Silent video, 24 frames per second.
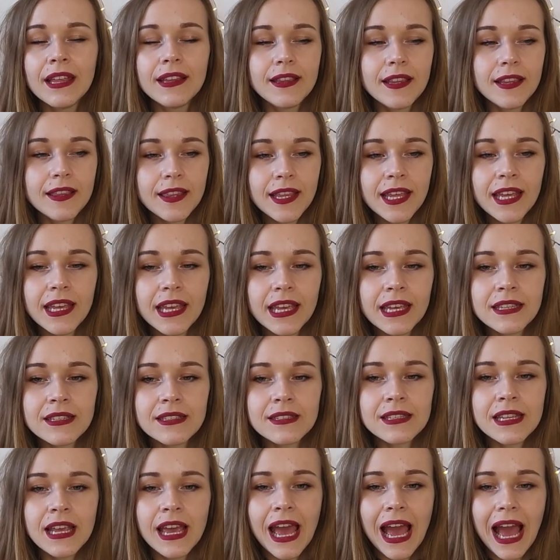The thing
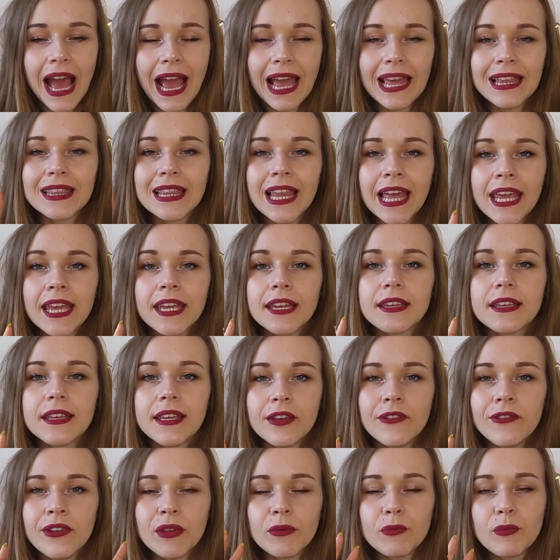is, I like
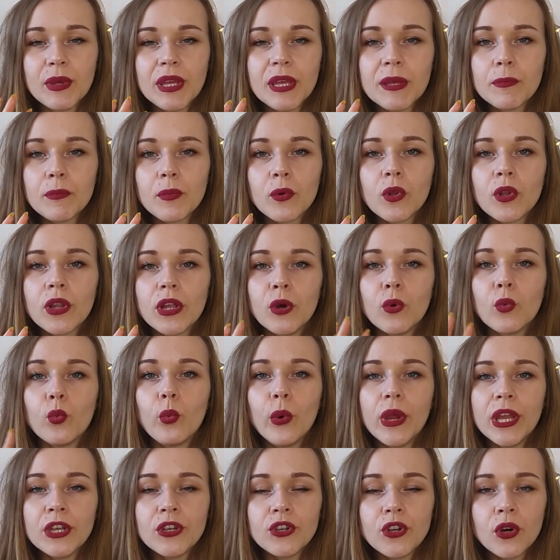giving people a
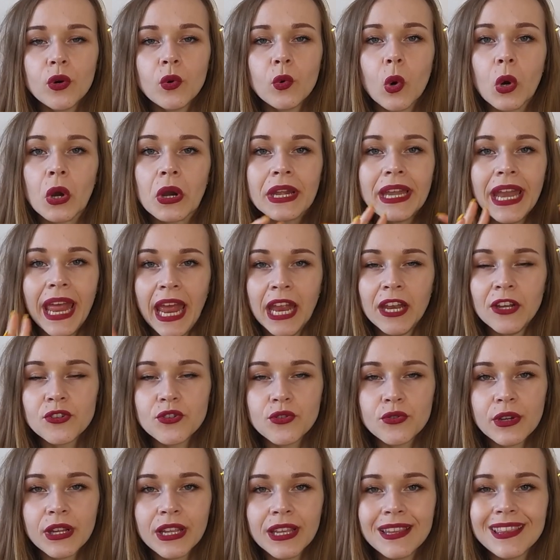window or an
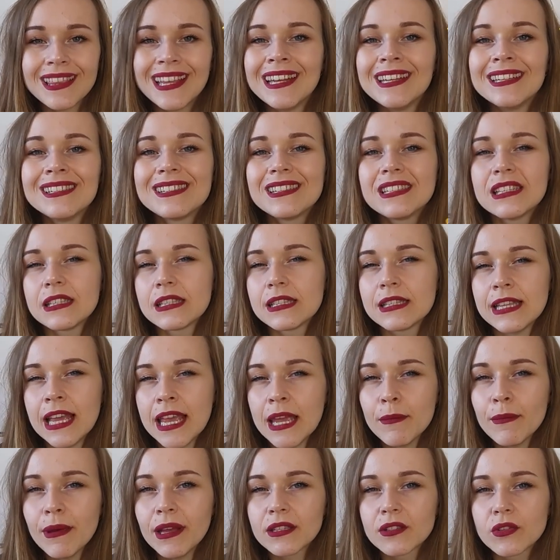entry that is the
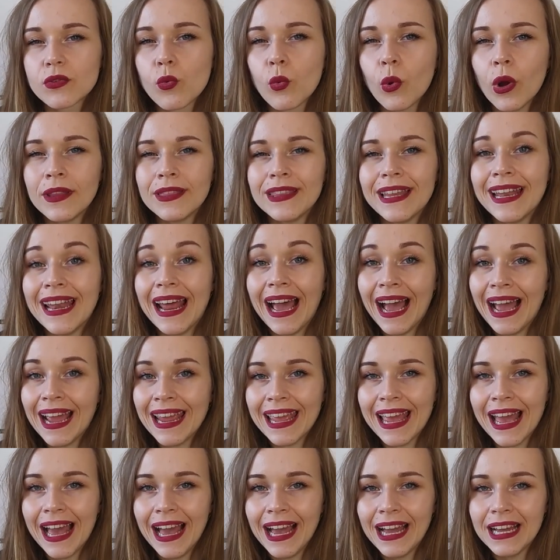same as the one that I
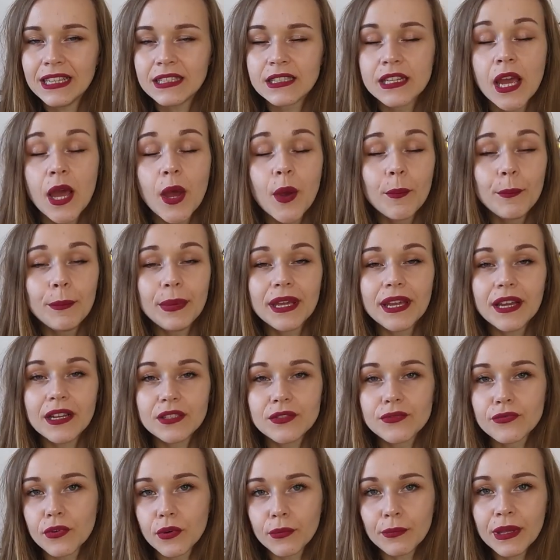had,
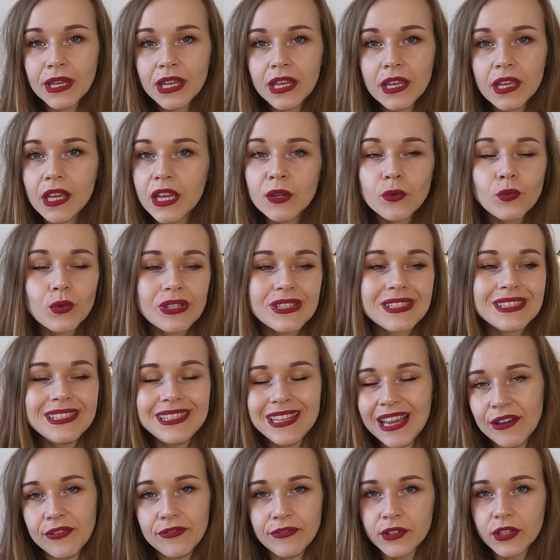because for me, it was
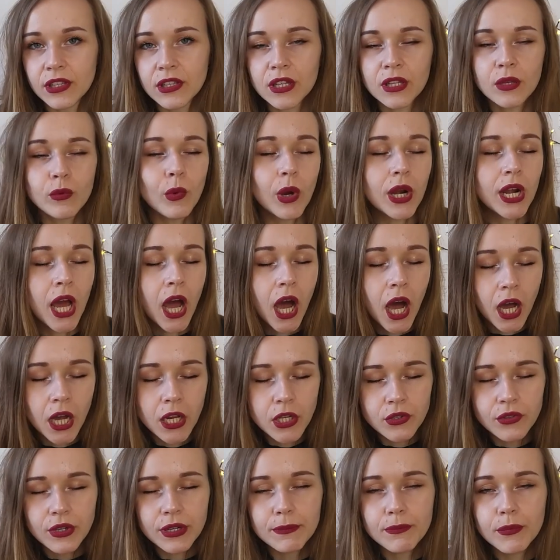definitely
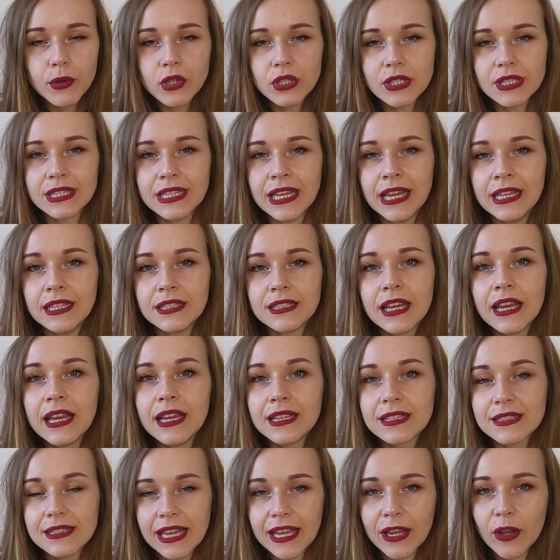100%
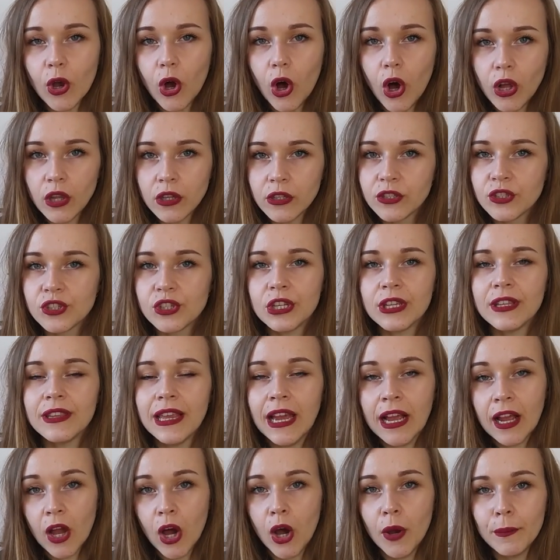psychology
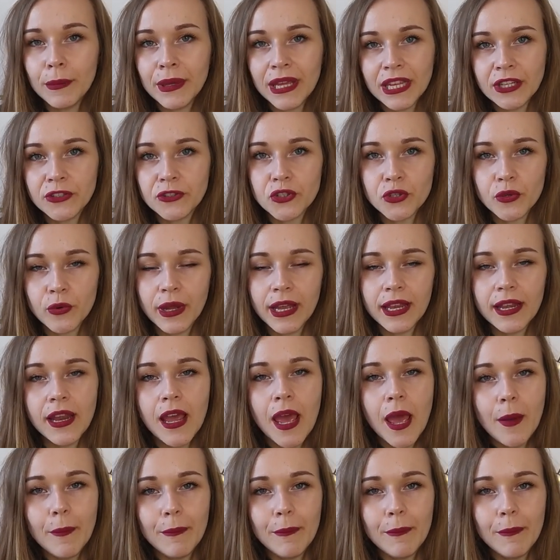that got me into it.